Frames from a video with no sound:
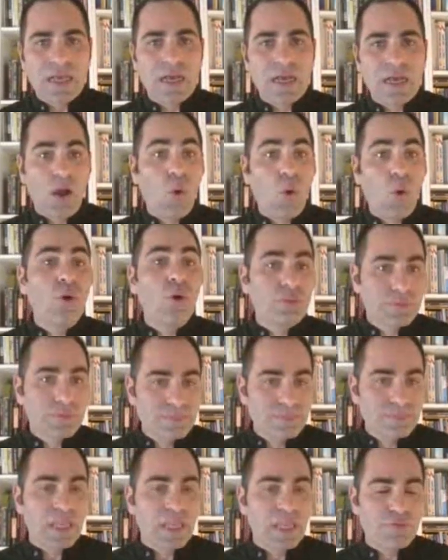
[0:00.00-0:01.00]

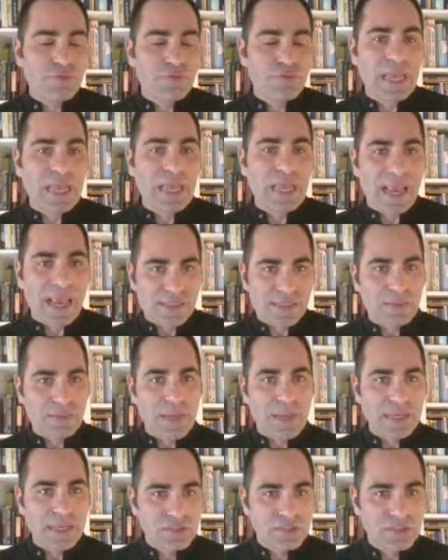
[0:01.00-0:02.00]
Or if we ask the
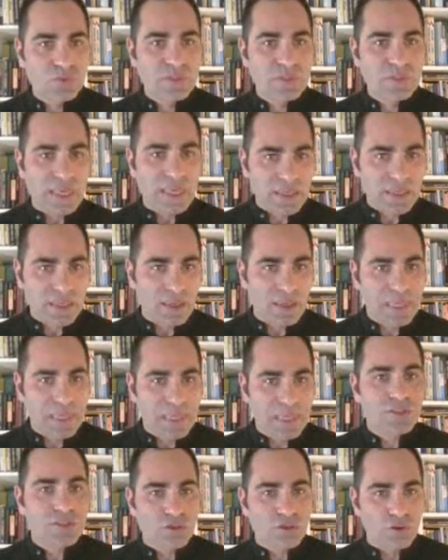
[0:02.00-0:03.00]
patient to take a
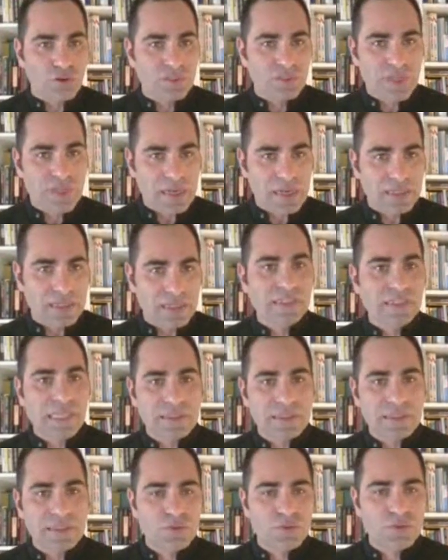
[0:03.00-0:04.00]
picture of the tongue and
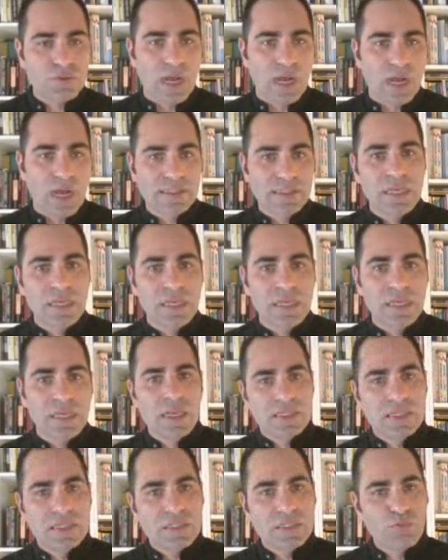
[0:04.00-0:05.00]
send it to us,
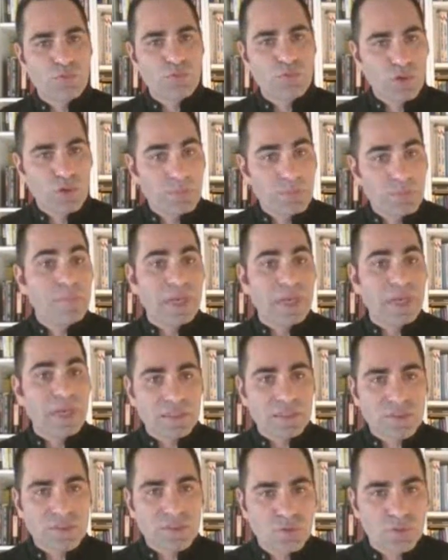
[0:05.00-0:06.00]
so it will be
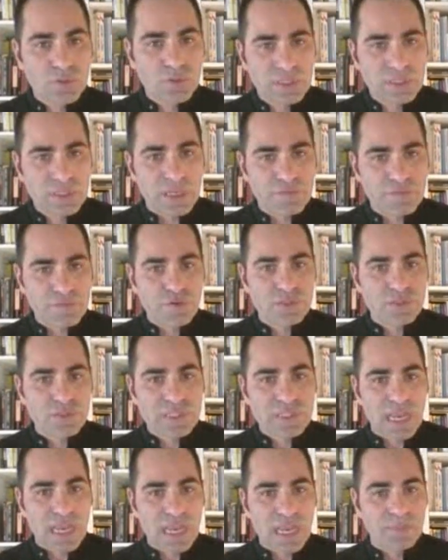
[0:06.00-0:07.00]
better to do it
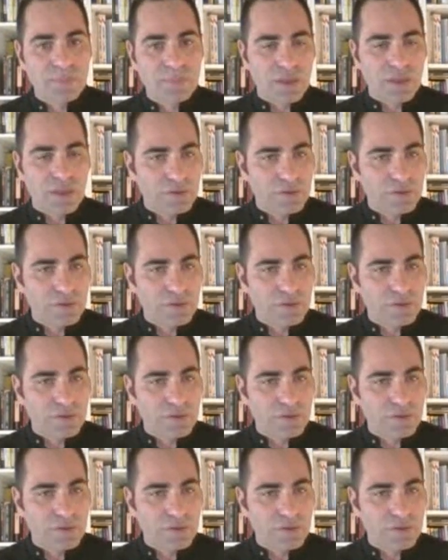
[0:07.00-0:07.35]
first time